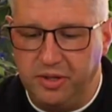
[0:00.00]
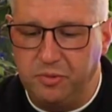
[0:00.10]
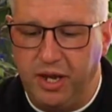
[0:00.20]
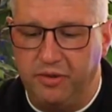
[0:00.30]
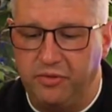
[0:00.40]

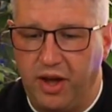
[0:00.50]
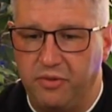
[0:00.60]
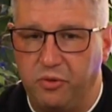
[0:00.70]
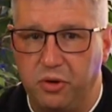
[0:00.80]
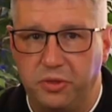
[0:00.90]
we have
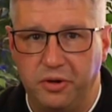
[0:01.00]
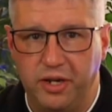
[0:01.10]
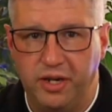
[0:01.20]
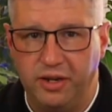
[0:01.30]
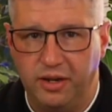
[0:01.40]

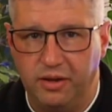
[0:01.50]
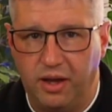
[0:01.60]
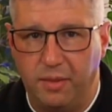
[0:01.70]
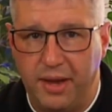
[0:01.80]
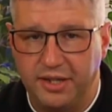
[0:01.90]

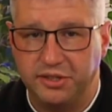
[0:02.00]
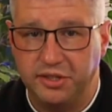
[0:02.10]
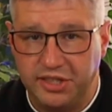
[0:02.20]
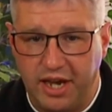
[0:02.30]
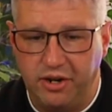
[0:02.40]
4:30 Mass on
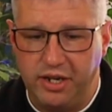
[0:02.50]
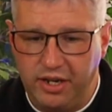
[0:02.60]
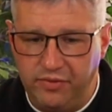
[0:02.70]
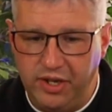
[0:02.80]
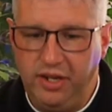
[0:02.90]
Saturday
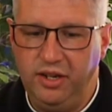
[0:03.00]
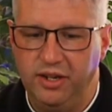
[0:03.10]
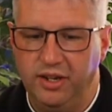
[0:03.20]
evening,